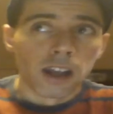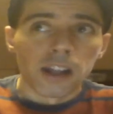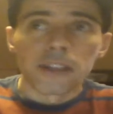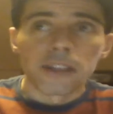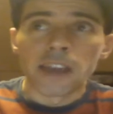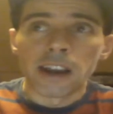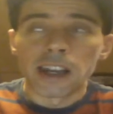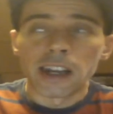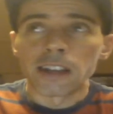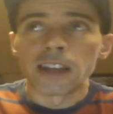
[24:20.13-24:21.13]
they're
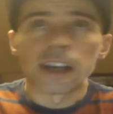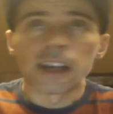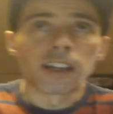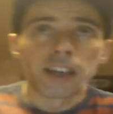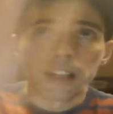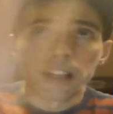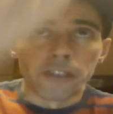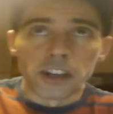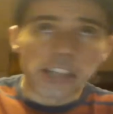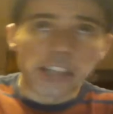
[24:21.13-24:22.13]
gonna look at the
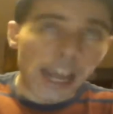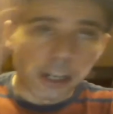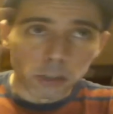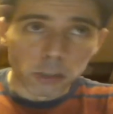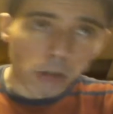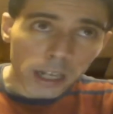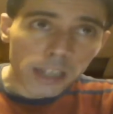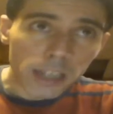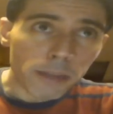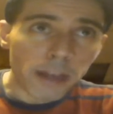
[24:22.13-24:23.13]
first 10 or 20
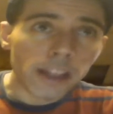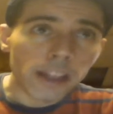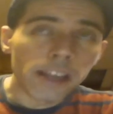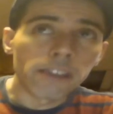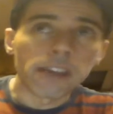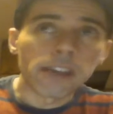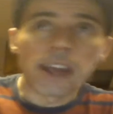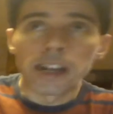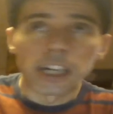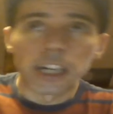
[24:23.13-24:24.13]
communities and
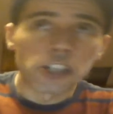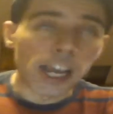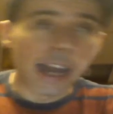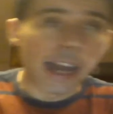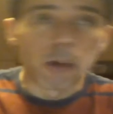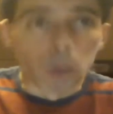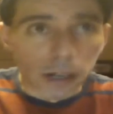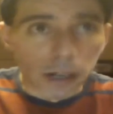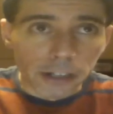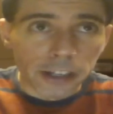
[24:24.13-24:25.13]
they're gonna check out
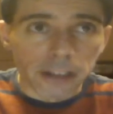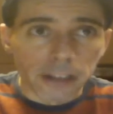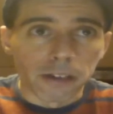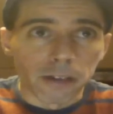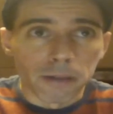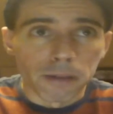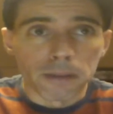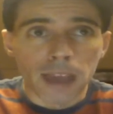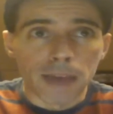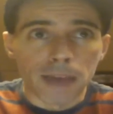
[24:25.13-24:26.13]
1 or 2
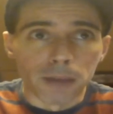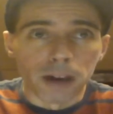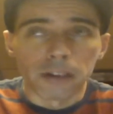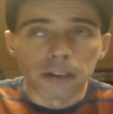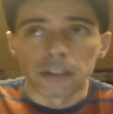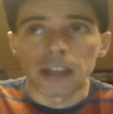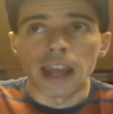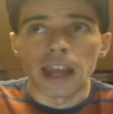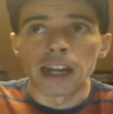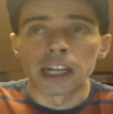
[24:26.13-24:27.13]
at most,
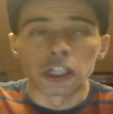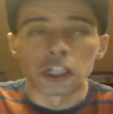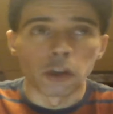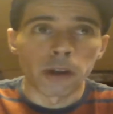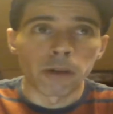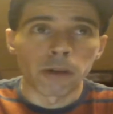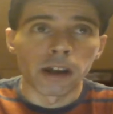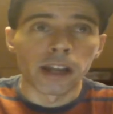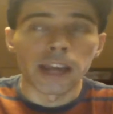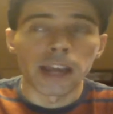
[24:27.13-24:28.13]
and they're gonna join one, and they're